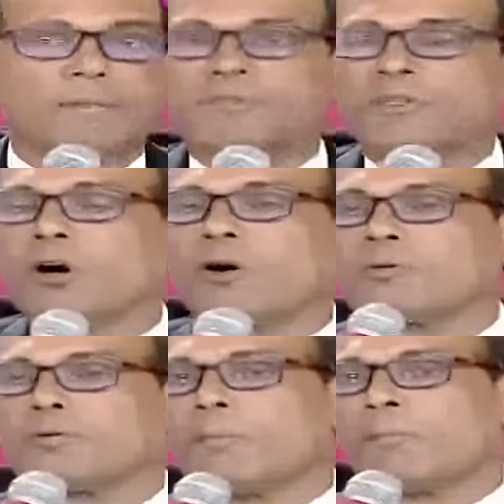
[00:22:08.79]

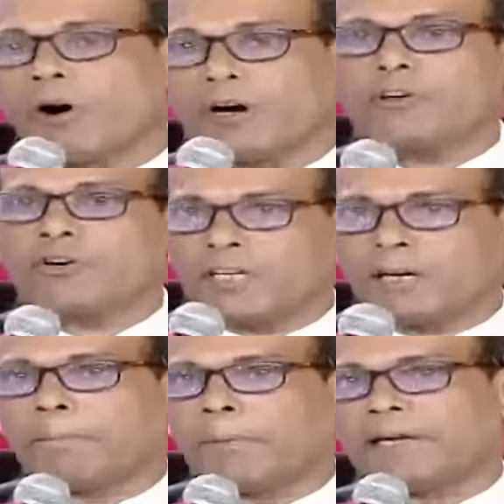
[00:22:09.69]
So the boycott
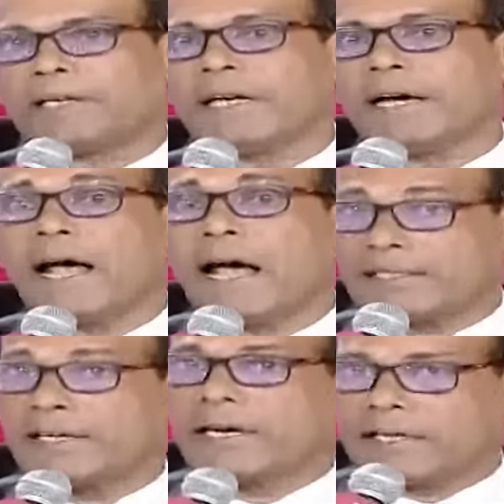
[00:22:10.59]
campaign here
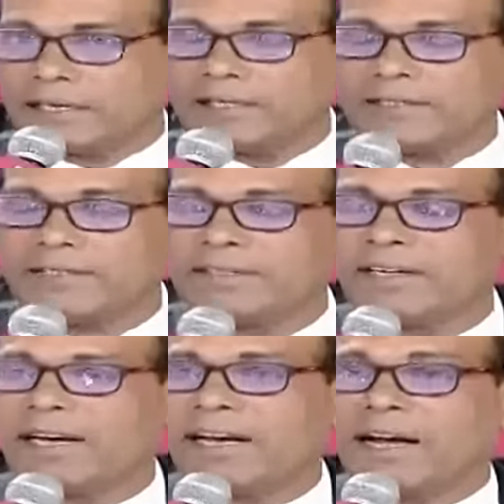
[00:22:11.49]
has hurt us.
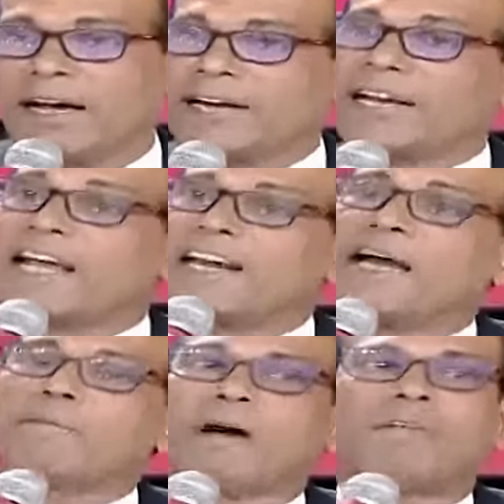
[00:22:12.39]
And again,
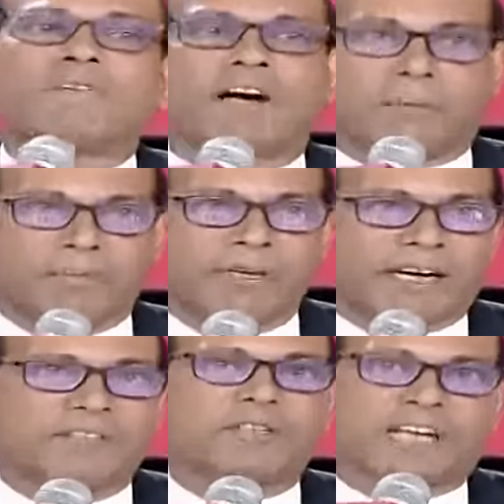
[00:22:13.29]
I've come
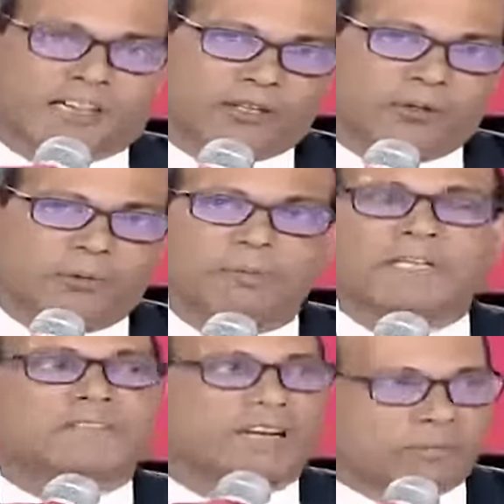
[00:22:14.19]
here to tell you,
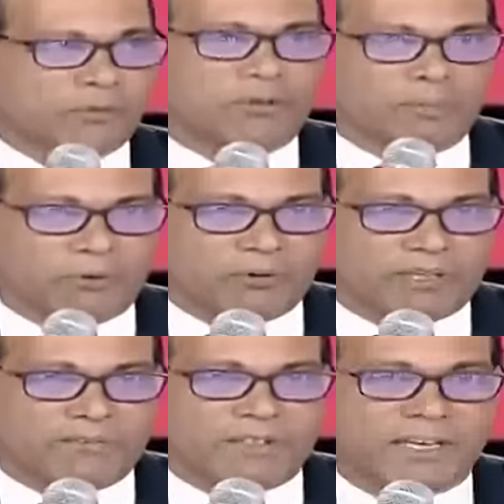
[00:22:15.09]
please come to the
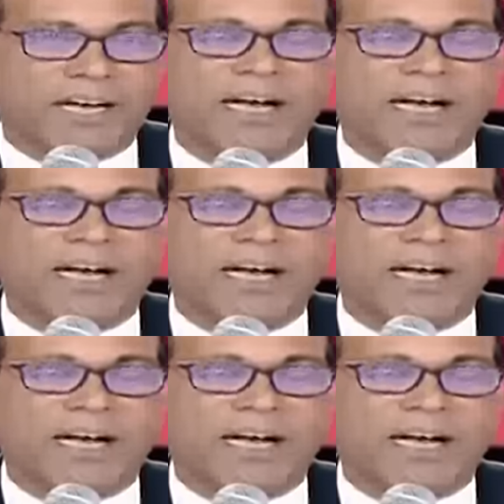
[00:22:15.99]
Maldives.